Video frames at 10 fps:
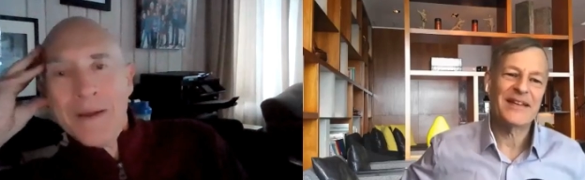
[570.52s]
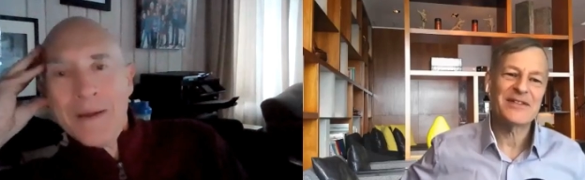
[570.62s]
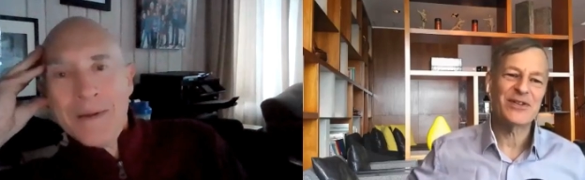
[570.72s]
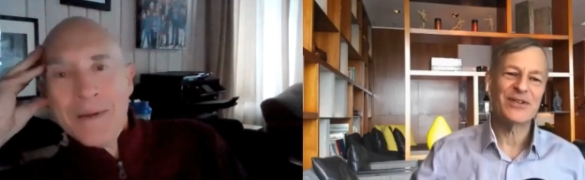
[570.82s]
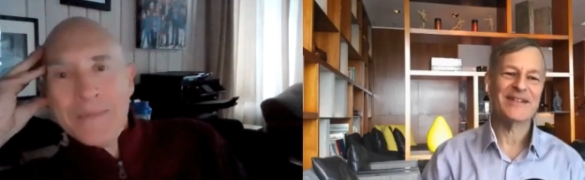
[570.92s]
Speaker 1: that's
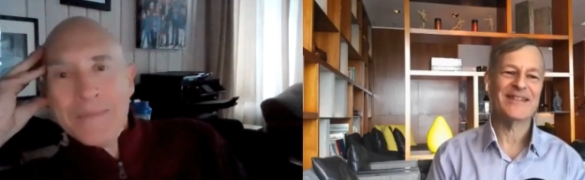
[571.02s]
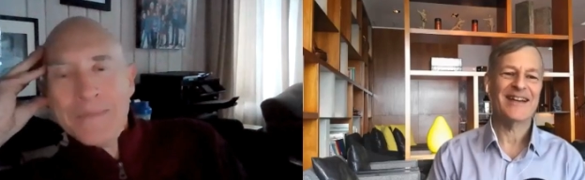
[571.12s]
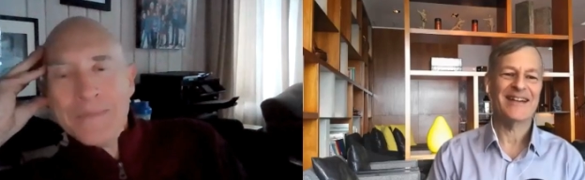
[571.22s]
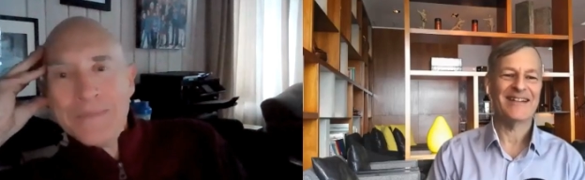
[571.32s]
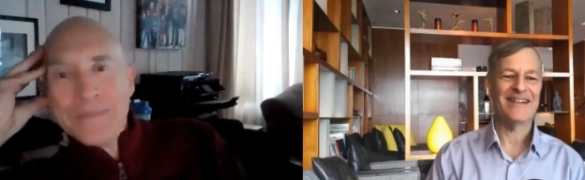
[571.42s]
good.
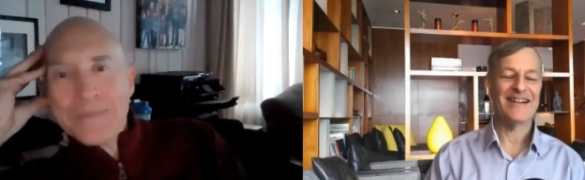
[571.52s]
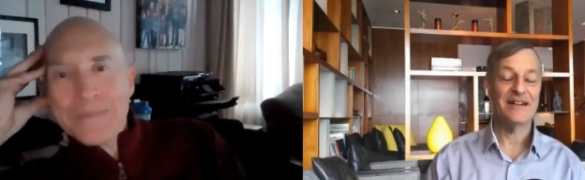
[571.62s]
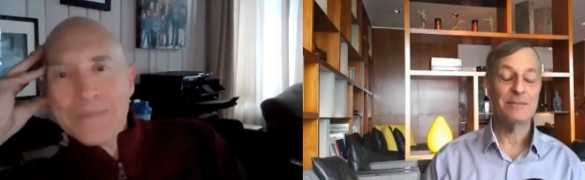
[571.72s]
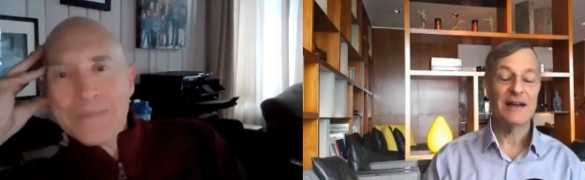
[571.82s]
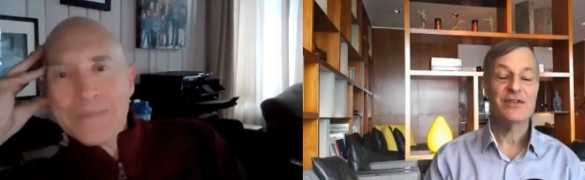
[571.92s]
Yeah.
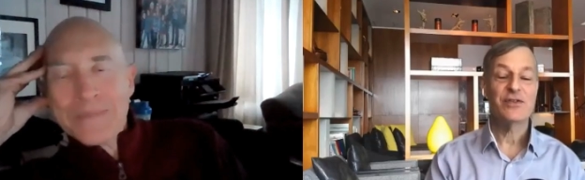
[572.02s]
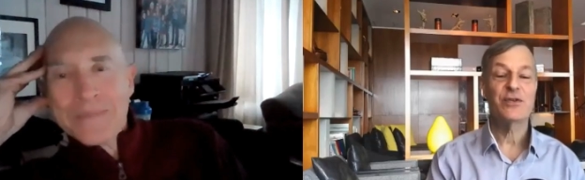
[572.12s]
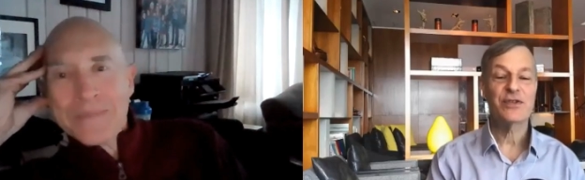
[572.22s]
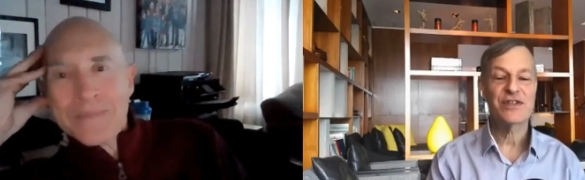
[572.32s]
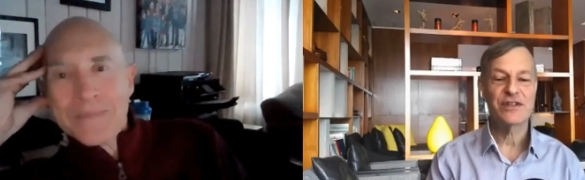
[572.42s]
Um, so
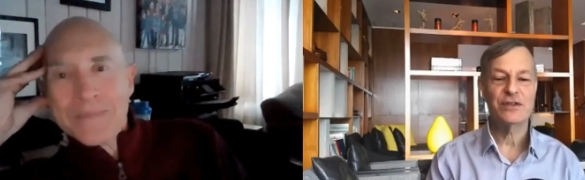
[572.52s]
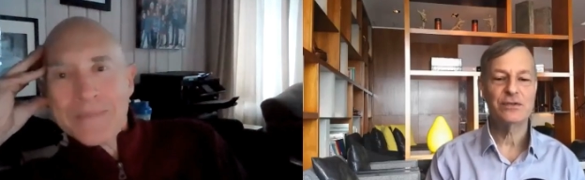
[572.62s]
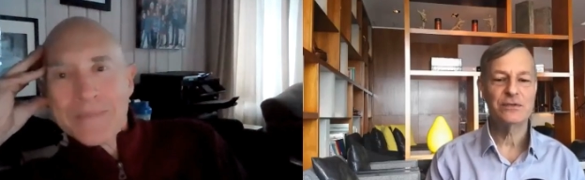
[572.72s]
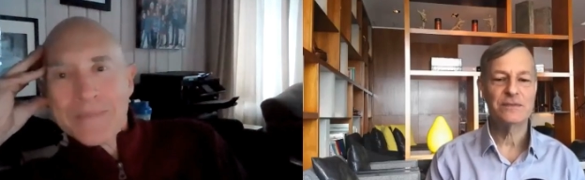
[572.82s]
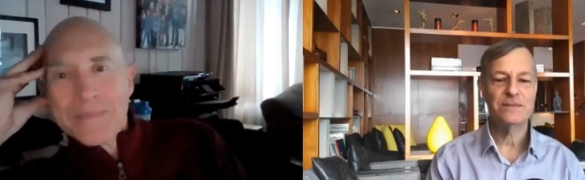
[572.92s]
you're
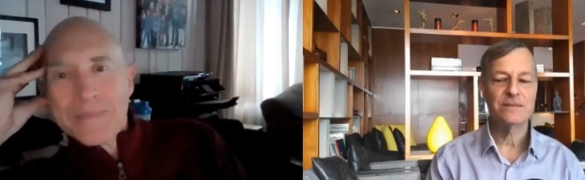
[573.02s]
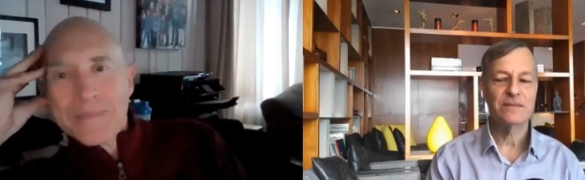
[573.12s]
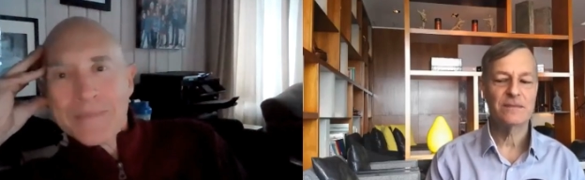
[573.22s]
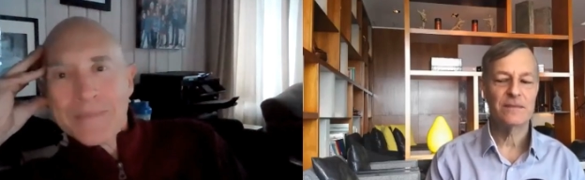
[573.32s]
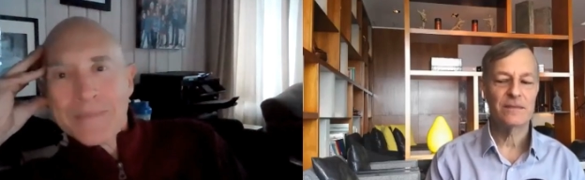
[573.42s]
still
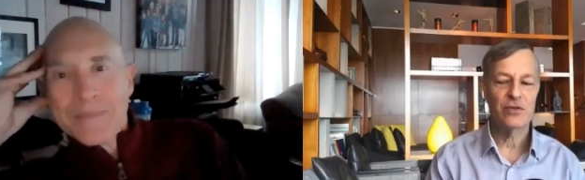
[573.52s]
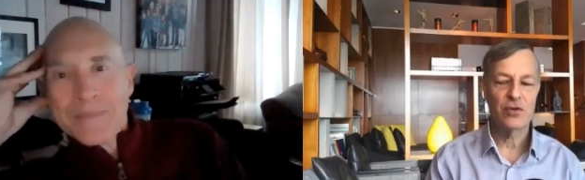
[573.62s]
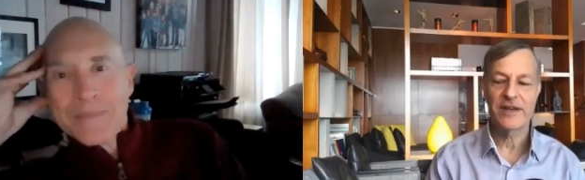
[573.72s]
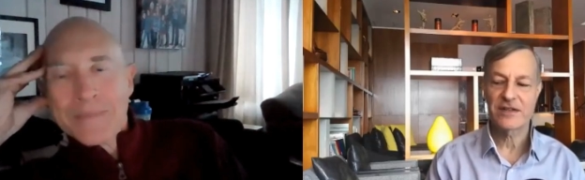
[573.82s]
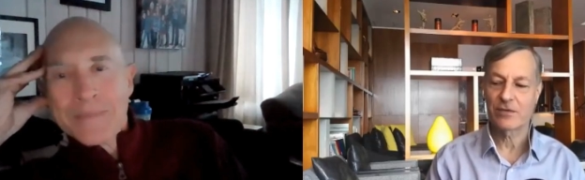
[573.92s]

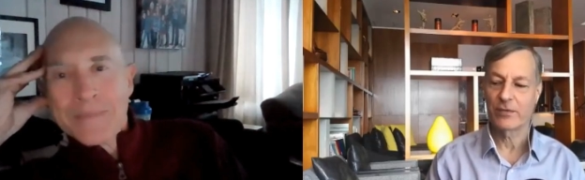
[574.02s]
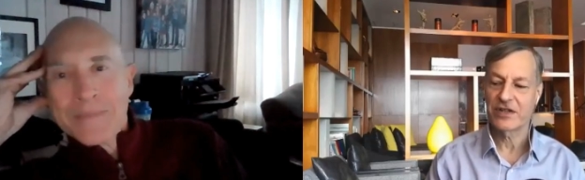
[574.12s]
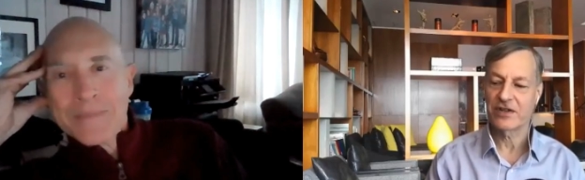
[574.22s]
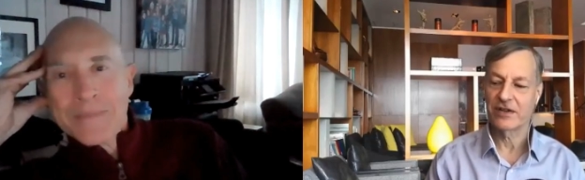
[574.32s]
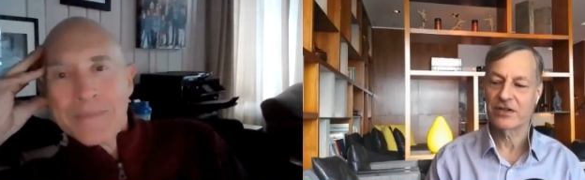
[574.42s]
doing some
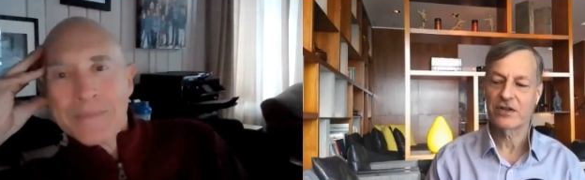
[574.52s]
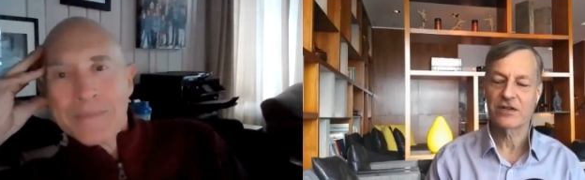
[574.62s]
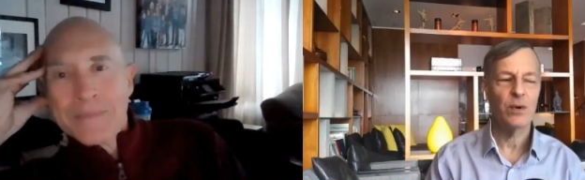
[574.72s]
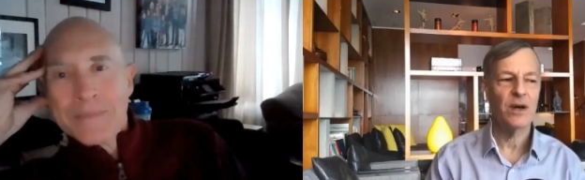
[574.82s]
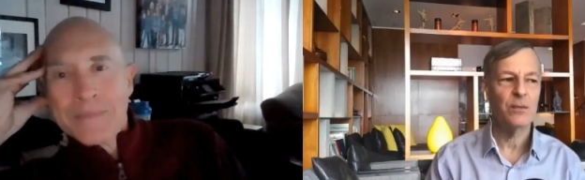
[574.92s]
research.
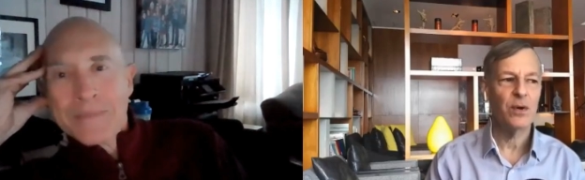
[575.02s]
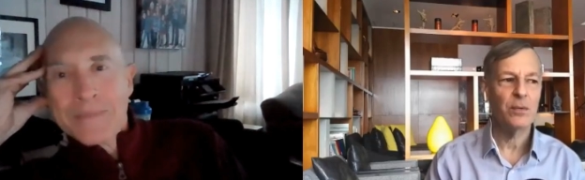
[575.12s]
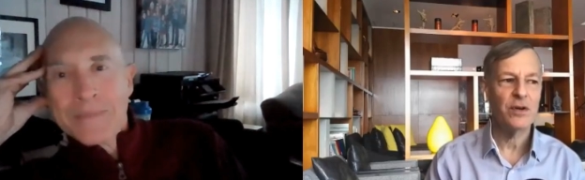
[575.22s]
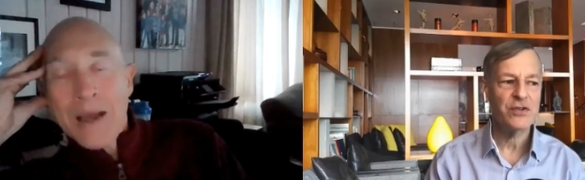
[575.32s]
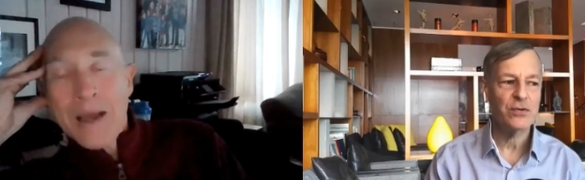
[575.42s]
So what, what,
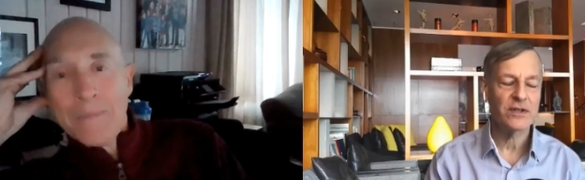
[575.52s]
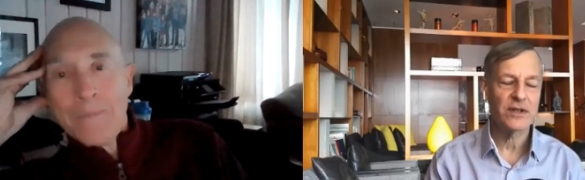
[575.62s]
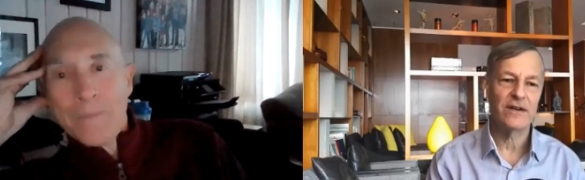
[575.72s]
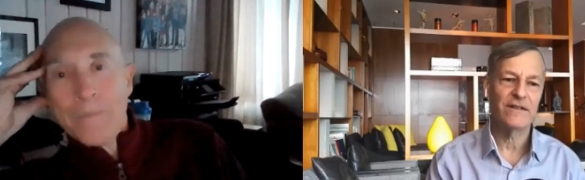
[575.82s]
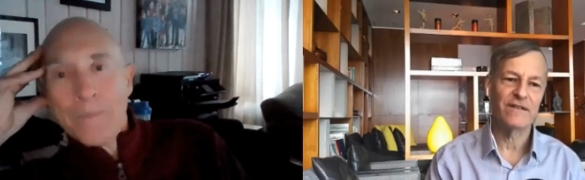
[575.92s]
what's yeah. your
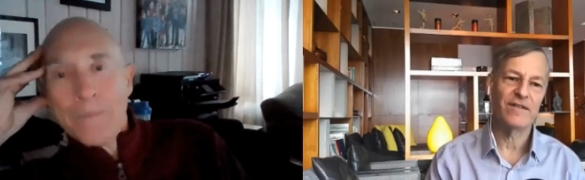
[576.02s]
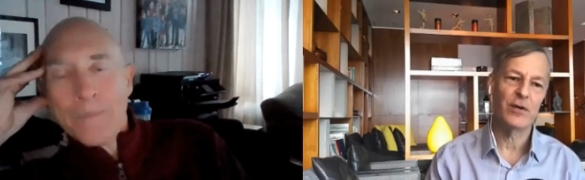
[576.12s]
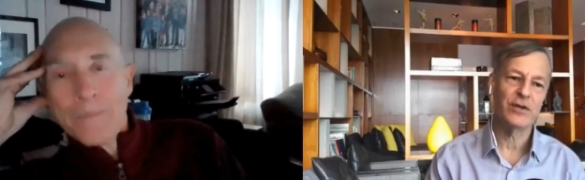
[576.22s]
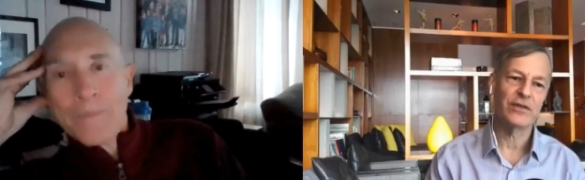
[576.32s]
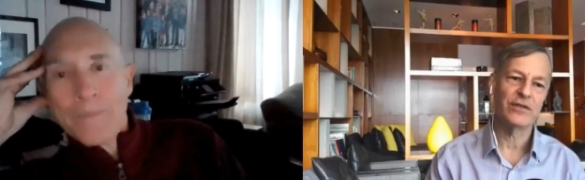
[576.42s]
current
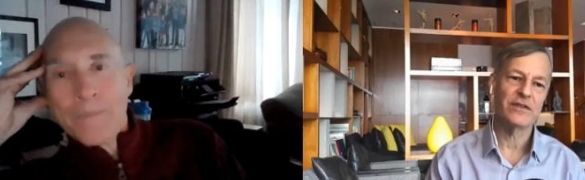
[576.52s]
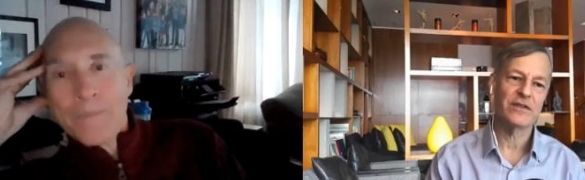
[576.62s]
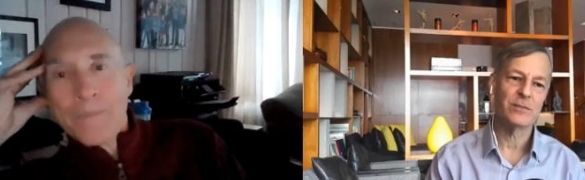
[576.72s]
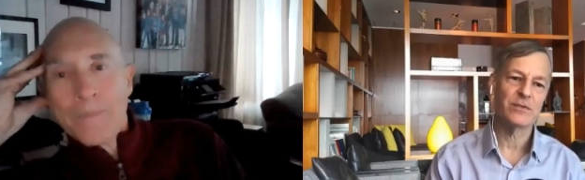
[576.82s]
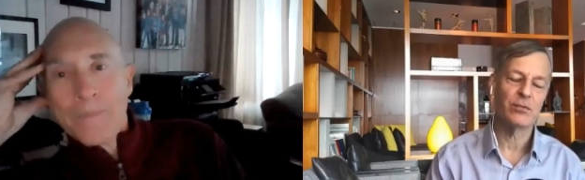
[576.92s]
focus in
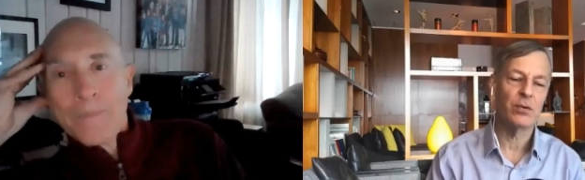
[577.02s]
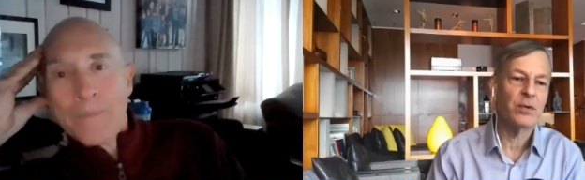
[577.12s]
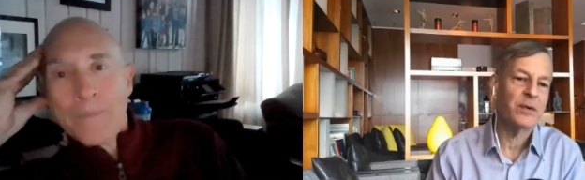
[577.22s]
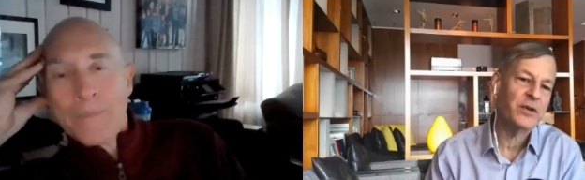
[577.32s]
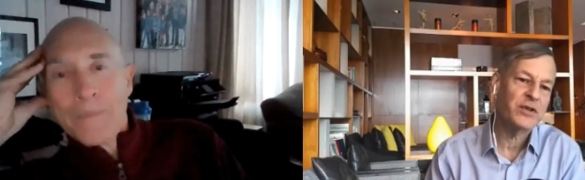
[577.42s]
terms of what
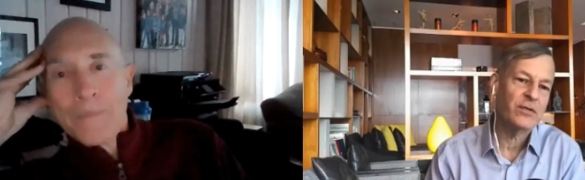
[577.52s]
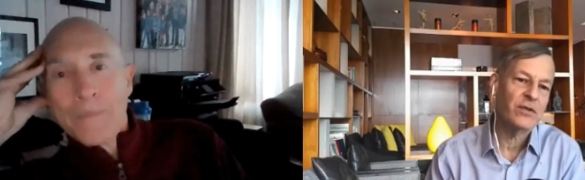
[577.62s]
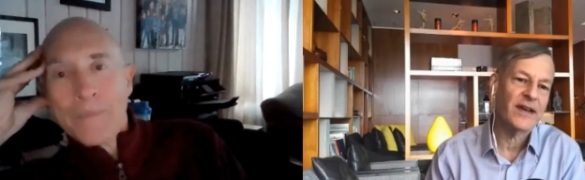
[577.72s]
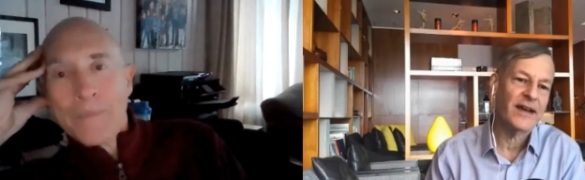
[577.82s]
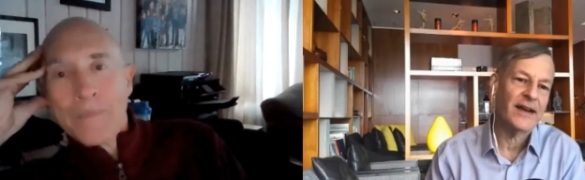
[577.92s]
what are you
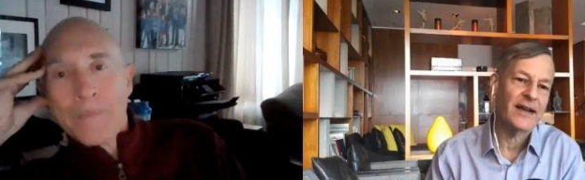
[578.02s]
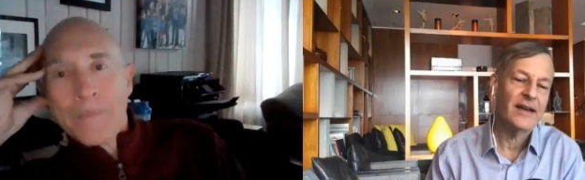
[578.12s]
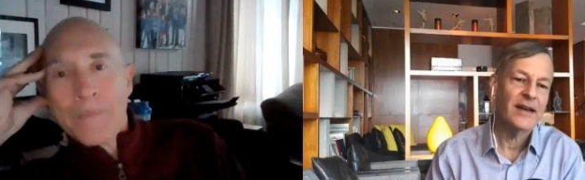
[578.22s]
looking at?